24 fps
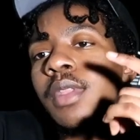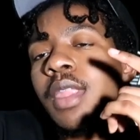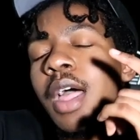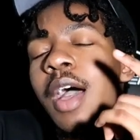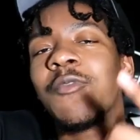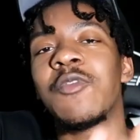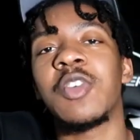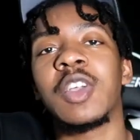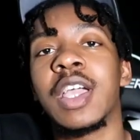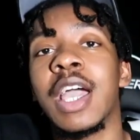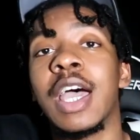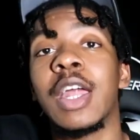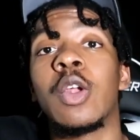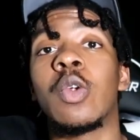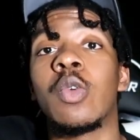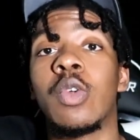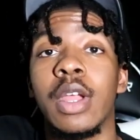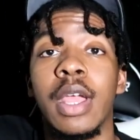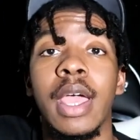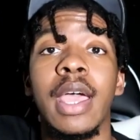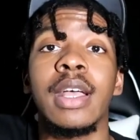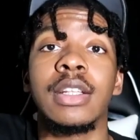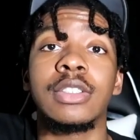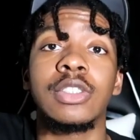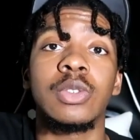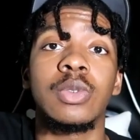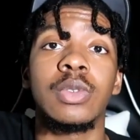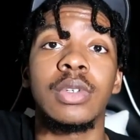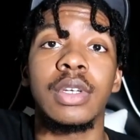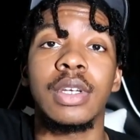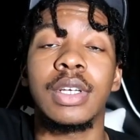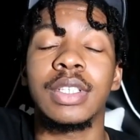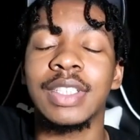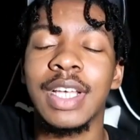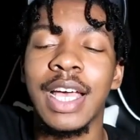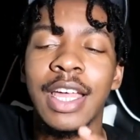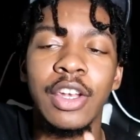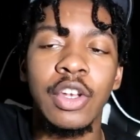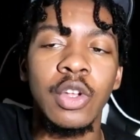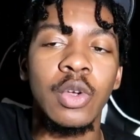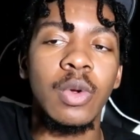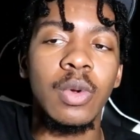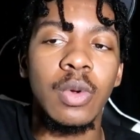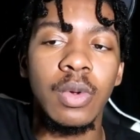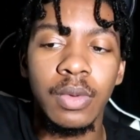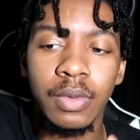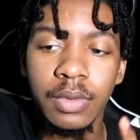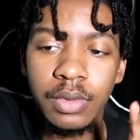I forgot to react to it. Because I
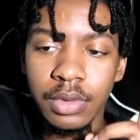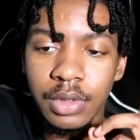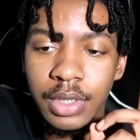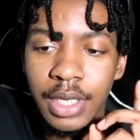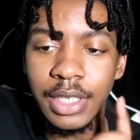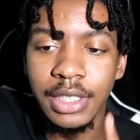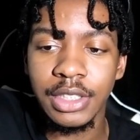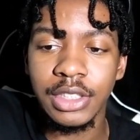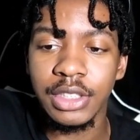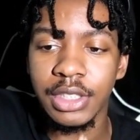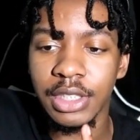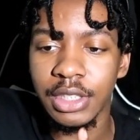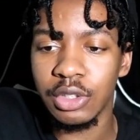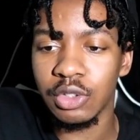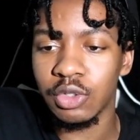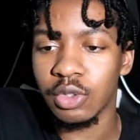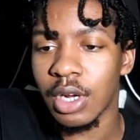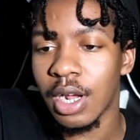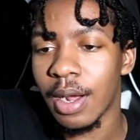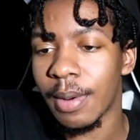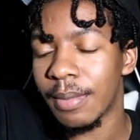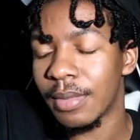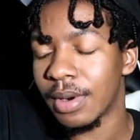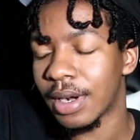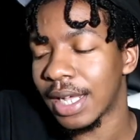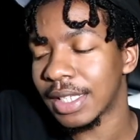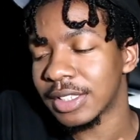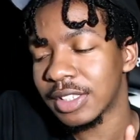knew that this shit dropped, bro.